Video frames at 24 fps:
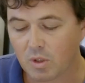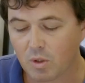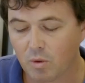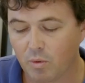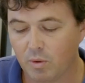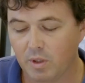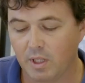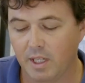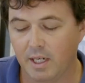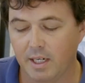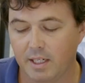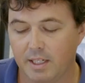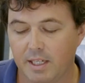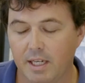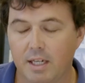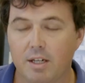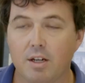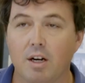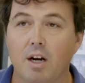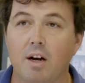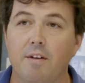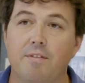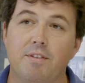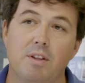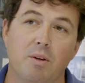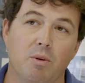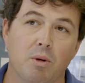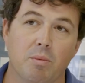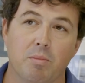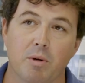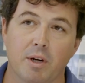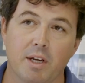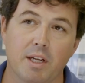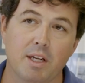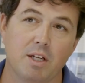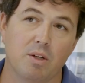We let it kick off, and then we
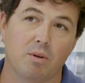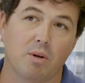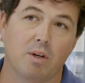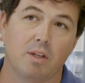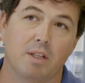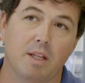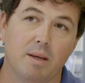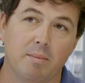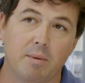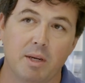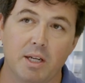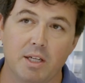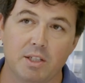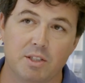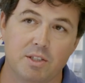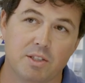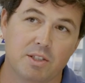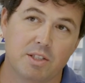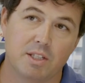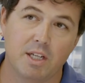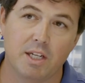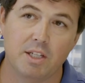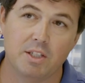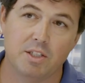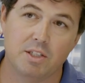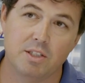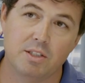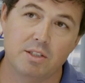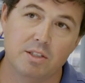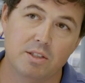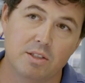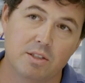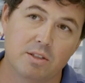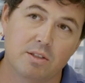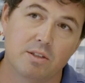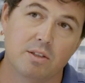bring it into our lamination
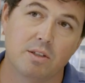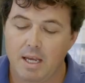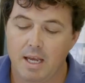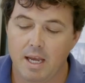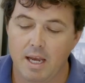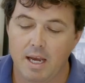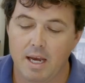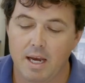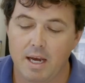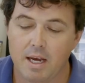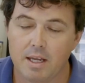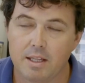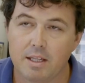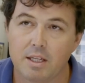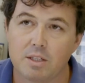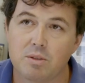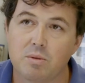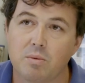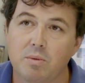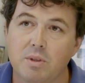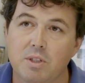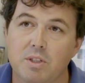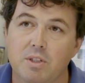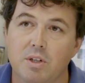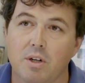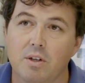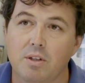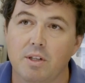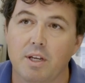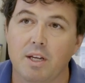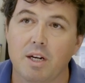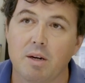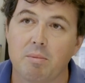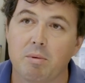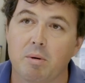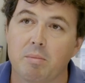stations, and that's when we start
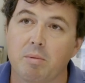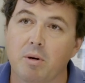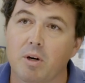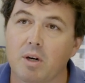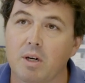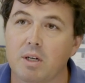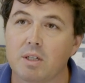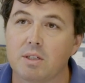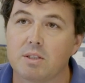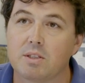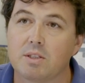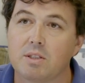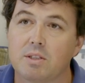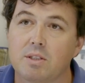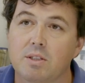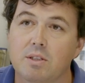laying up our parts.